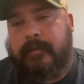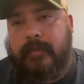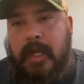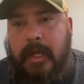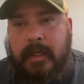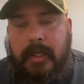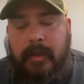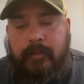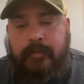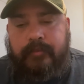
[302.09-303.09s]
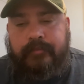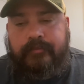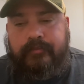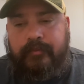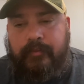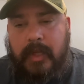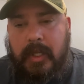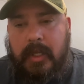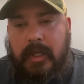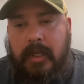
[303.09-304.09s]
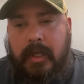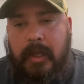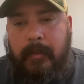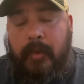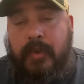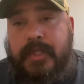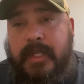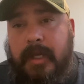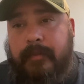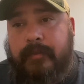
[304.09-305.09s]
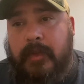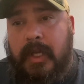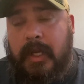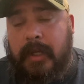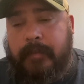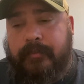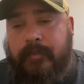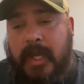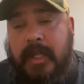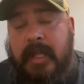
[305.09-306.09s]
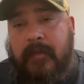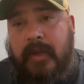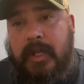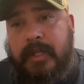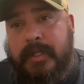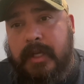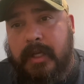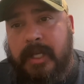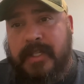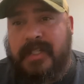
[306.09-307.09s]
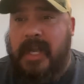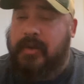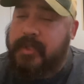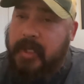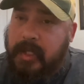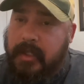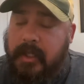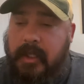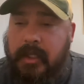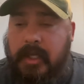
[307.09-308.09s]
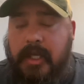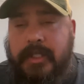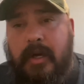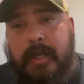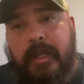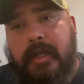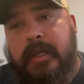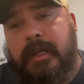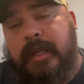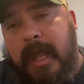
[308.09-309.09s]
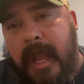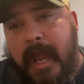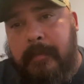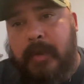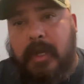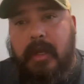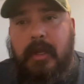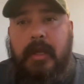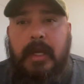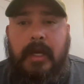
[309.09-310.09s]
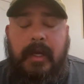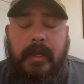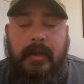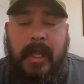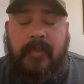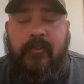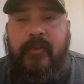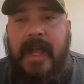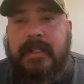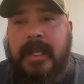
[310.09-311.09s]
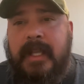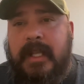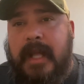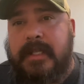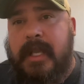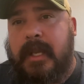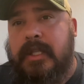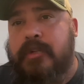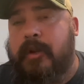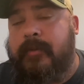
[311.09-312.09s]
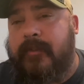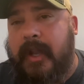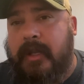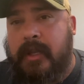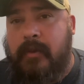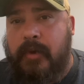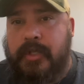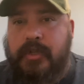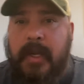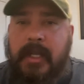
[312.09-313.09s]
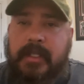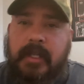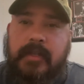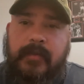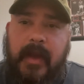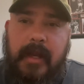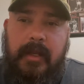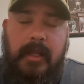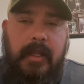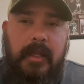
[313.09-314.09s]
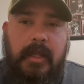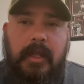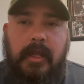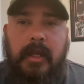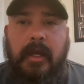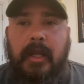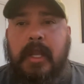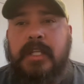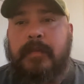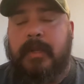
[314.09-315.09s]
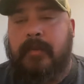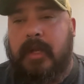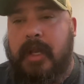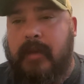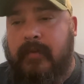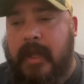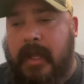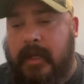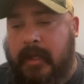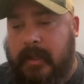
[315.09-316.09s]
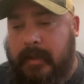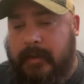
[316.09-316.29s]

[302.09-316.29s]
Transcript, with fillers: and uh, uh, but we'll see. Uh, but he definitely looks good. He sounds good. He's talking a good game. Uh, and the fact that he did not take a tune-up fight, he went straight into this fight, uh, leads me to believe that uh,